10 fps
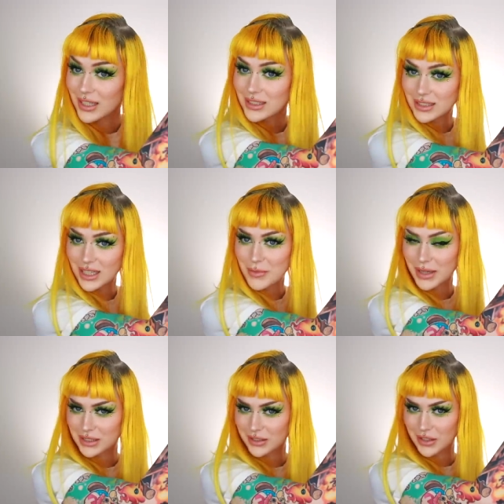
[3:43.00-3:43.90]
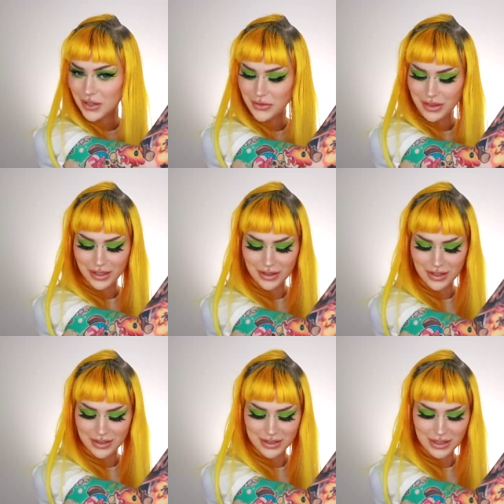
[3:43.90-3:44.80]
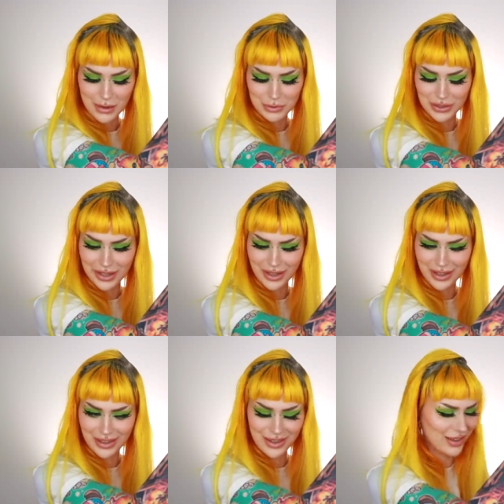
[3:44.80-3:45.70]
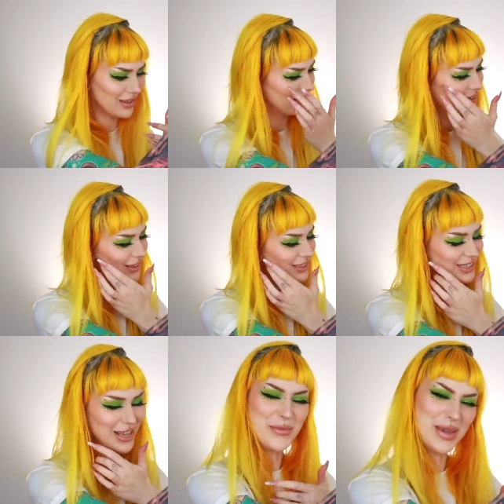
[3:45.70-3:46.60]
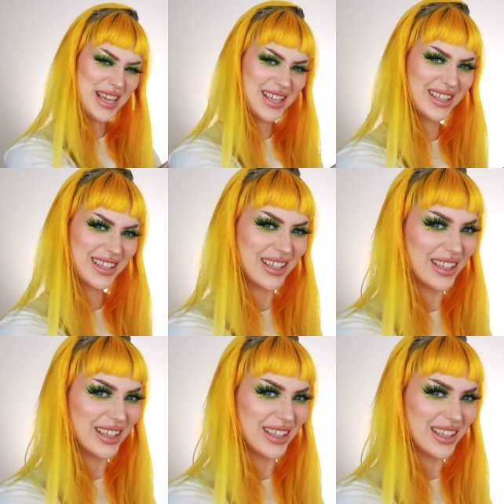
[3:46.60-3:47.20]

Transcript: I see my sleeve like this, I'm just like, is that me?